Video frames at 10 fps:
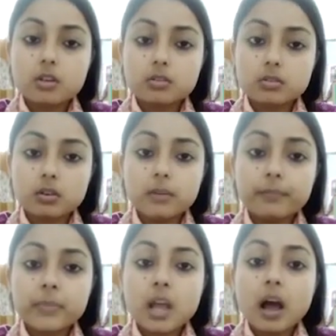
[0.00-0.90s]
So,
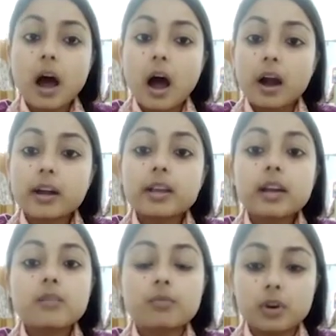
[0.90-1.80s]

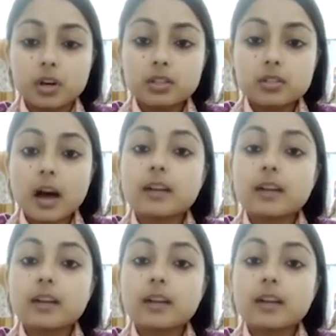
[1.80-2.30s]
archaic words